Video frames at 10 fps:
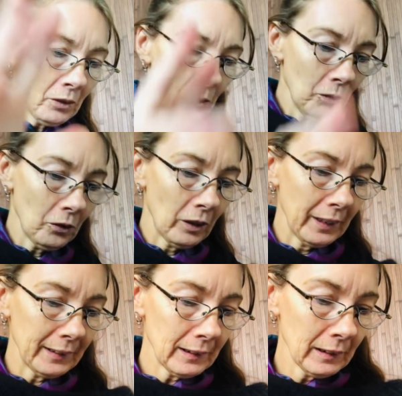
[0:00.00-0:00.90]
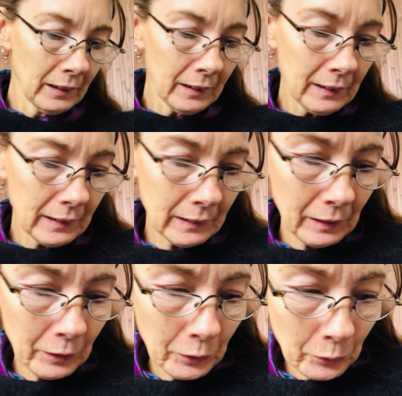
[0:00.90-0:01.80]
all right,
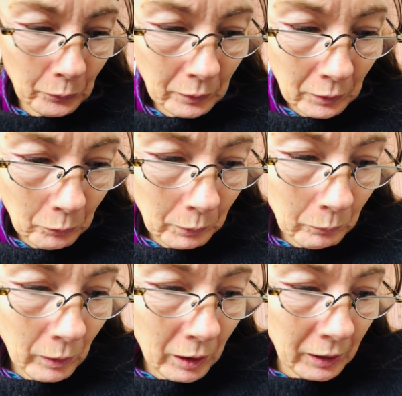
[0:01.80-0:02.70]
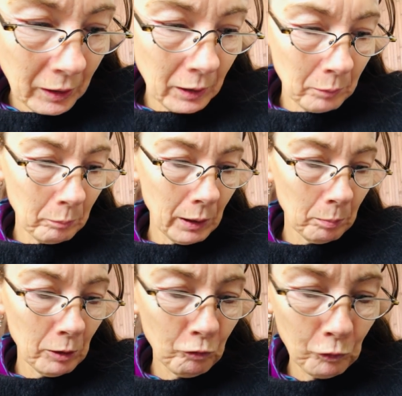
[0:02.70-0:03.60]
so we're working
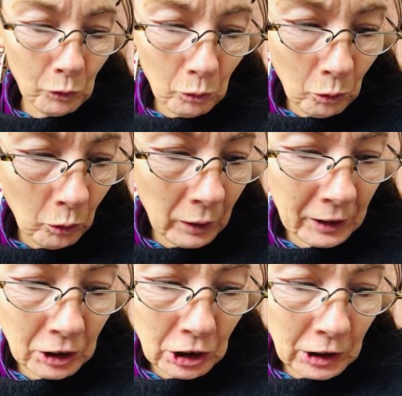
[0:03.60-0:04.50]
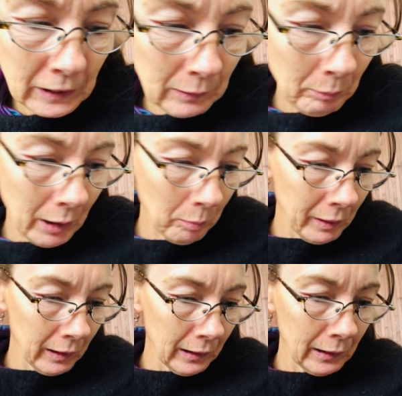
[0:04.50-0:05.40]
maybe 4 inches, maybe
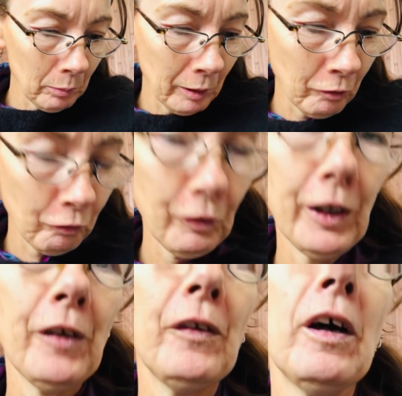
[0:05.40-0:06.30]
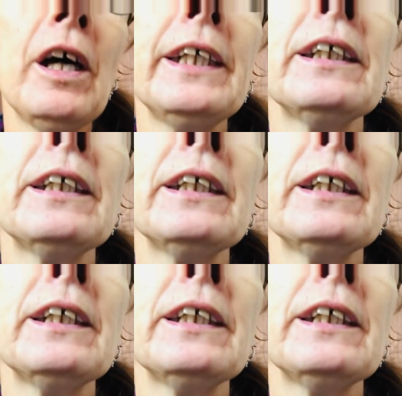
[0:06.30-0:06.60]
a little bit further. I